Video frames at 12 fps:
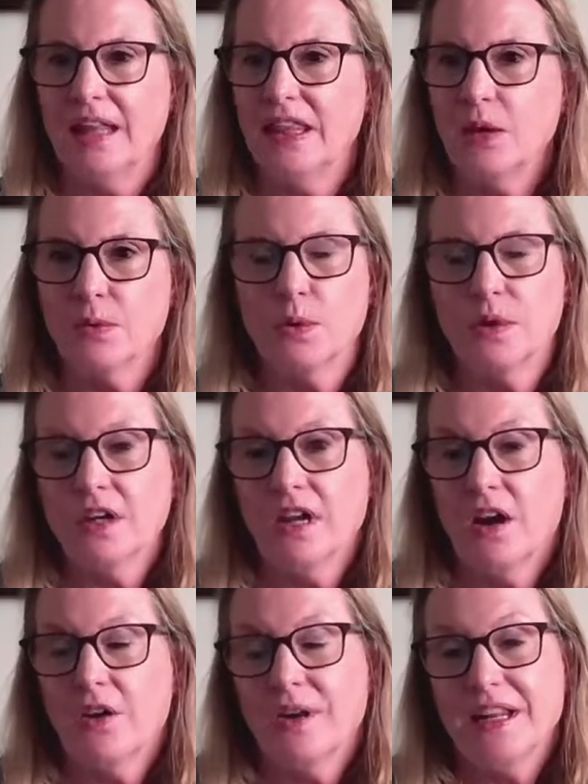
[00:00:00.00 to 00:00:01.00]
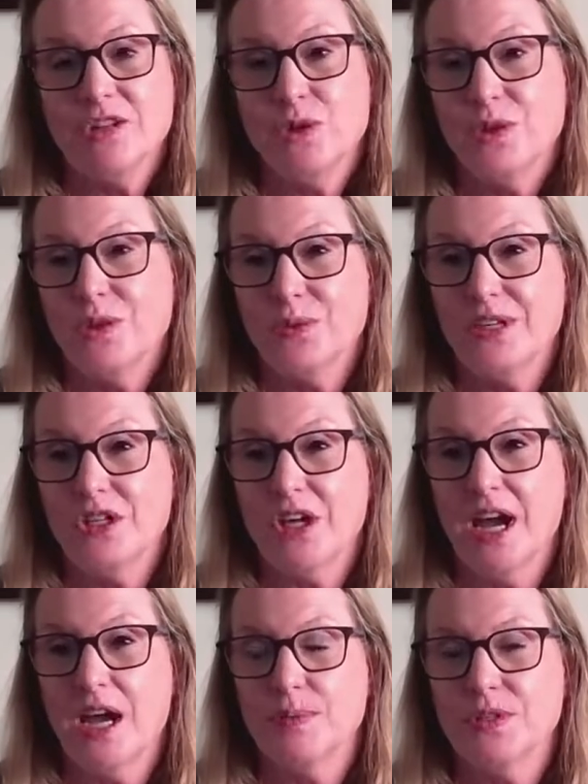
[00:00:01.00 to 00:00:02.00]
And they were working already 2 to 3
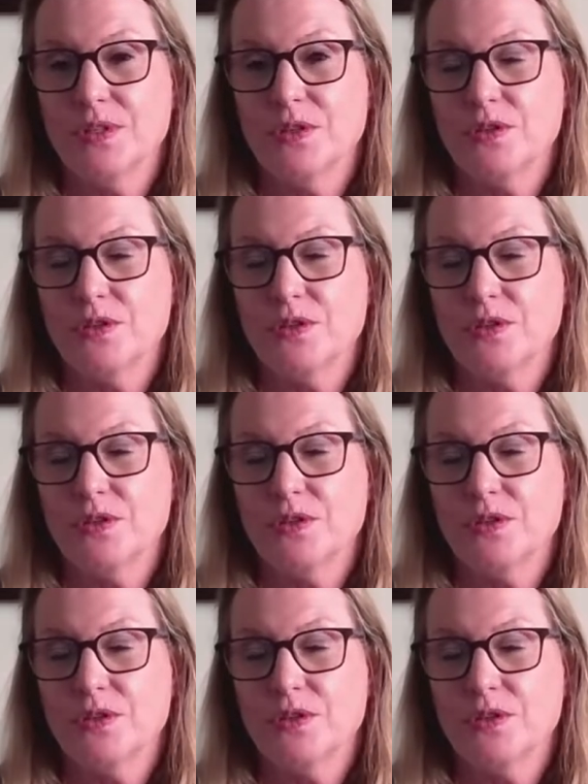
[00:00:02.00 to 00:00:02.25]
jobs.